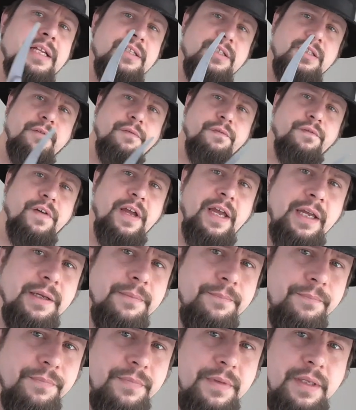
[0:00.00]
that's the
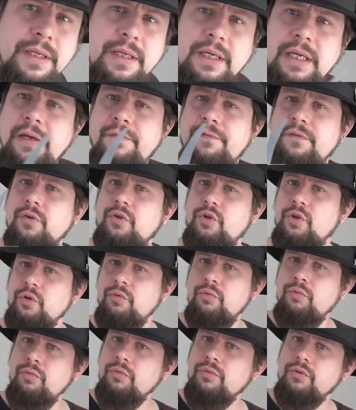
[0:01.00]
thing. If you
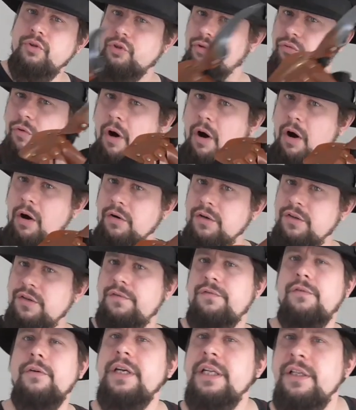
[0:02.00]
do
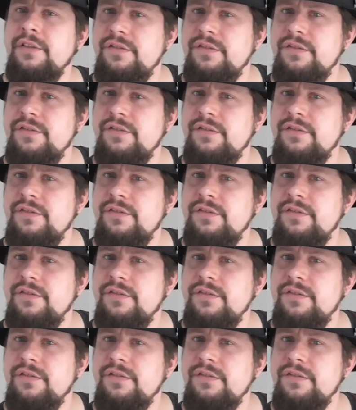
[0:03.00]
drugs, for